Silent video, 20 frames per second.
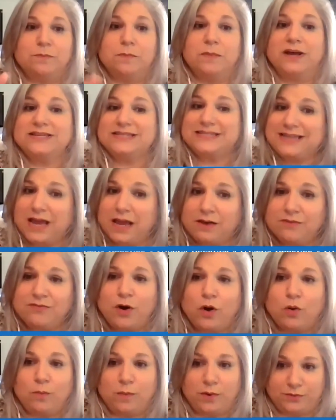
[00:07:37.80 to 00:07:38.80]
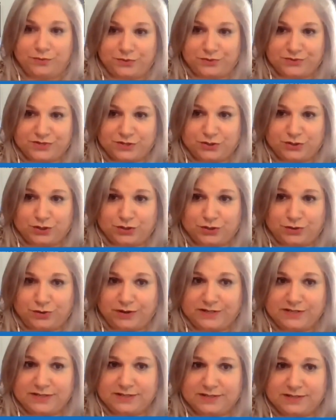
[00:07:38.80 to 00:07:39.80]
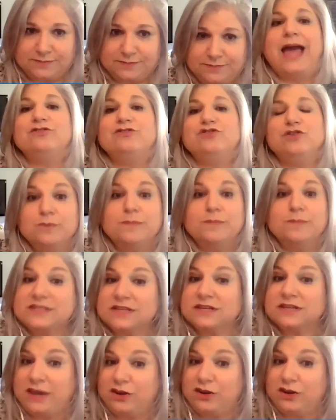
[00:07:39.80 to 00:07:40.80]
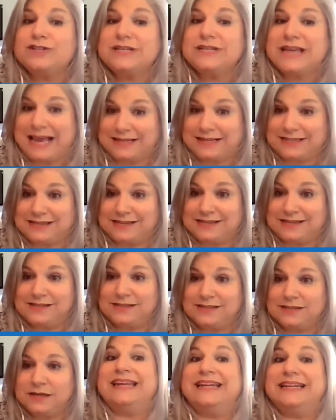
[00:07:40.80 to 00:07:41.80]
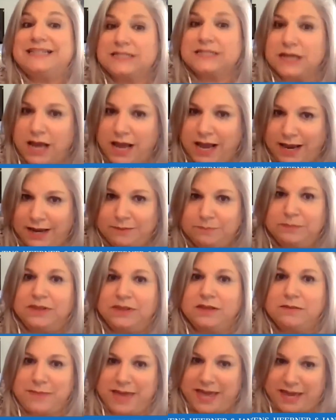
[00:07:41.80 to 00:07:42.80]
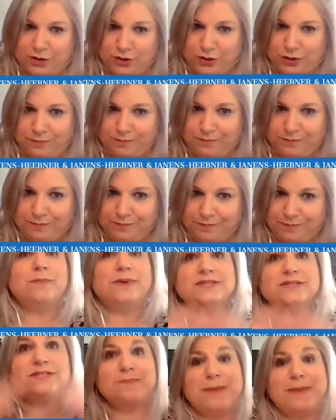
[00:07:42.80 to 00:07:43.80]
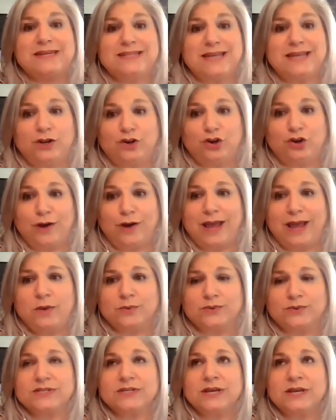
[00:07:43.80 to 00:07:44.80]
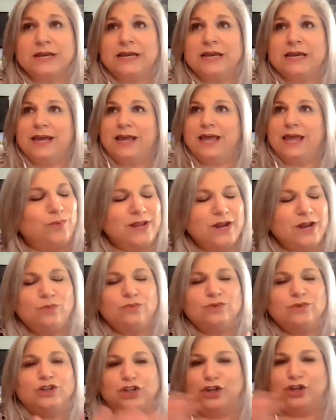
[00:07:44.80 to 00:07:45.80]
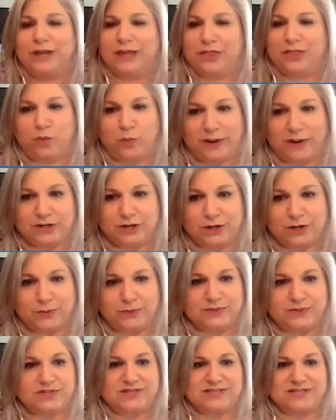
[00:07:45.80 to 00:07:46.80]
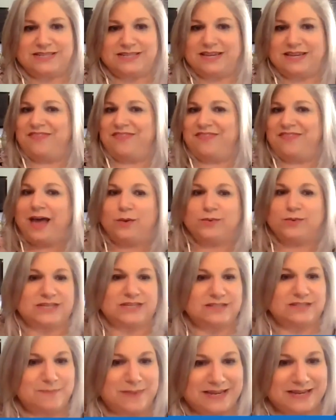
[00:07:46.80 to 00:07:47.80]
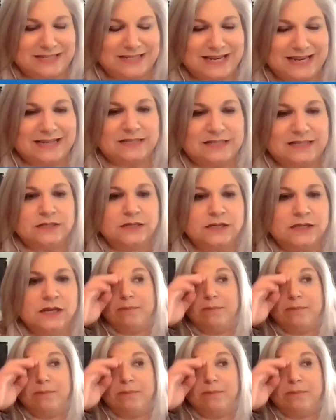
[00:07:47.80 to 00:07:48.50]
You must have homeowners insurance and you must pay your taxes in a timely manner. You must maintain your house. We don't look in the windows to see if the house is maintained,